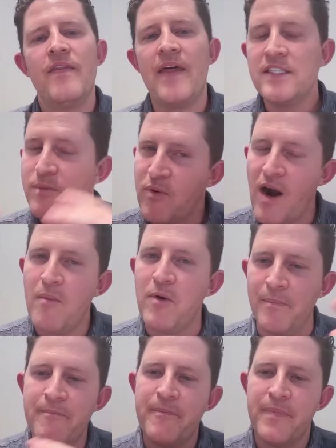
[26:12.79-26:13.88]
that's a problem.
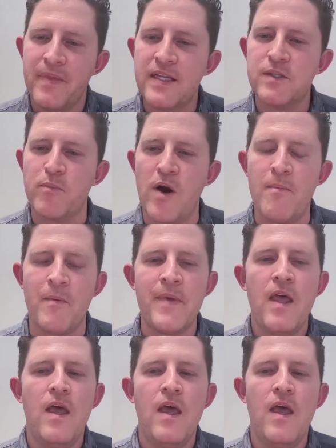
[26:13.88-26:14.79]
That's a problem.